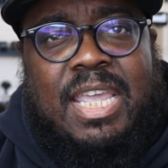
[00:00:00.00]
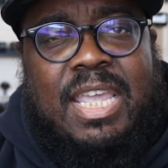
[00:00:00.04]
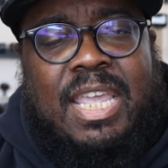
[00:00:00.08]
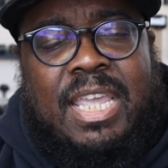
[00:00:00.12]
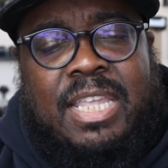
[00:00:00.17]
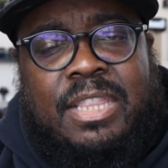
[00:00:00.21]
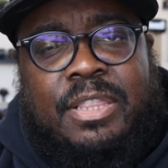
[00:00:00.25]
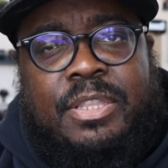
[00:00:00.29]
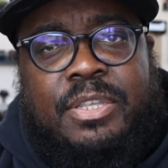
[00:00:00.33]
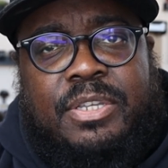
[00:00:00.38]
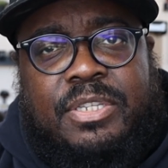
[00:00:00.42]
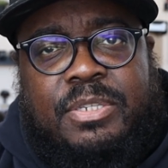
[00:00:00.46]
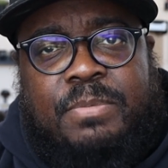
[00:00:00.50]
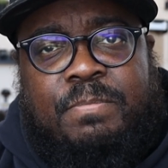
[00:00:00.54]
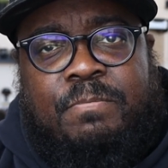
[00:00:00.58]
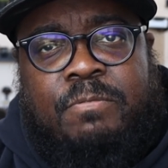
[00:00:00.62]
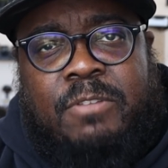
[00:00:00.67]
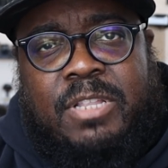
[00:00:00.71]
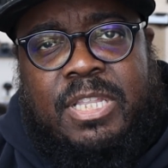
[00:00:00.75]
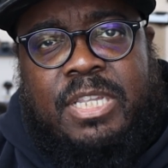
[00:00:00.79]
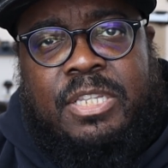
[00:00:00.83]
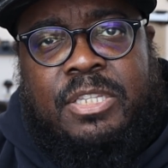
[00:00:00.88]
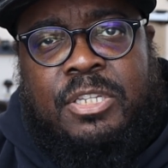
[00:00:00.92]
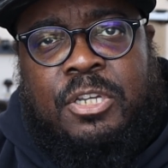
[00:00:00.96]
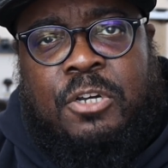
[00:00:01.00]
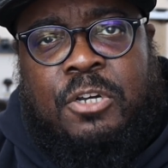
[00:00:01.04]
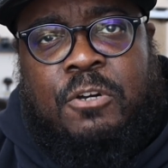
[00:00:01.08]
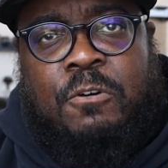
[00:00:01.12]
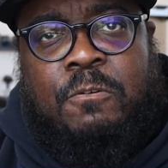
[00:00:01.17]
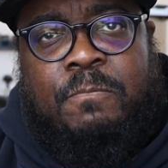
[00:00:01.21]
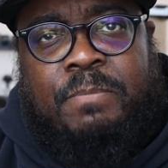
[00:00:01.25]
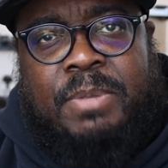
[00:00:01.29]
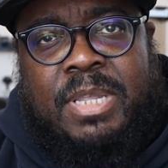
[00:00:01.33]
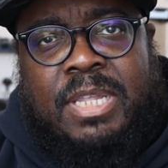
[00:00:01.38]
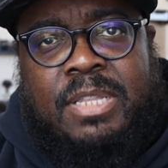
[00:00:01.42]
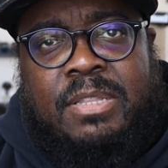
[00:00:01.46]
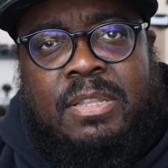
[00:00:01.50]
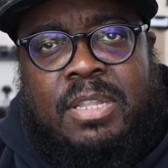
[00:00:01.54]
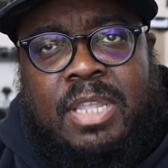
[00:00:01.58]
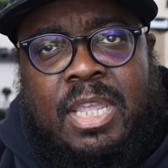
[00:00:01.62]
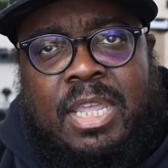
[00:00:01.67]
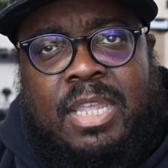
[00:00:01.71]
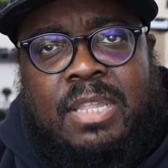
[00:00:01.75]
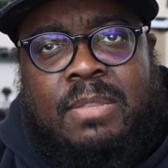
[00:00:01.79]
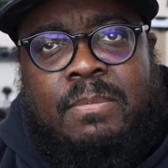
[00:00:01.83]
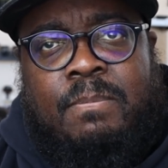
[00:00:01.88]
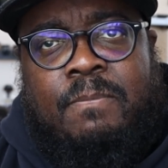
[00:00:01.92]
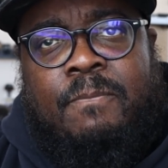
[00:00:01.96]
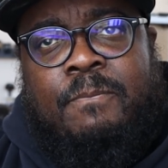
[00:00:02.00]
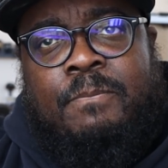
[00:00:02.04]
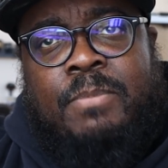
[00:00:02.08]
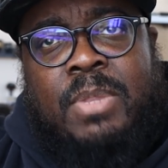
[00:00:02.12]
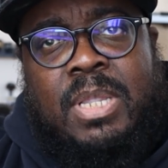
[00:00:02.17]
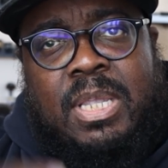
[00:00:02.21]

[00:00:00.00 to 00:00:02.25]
it looks pretty dope, and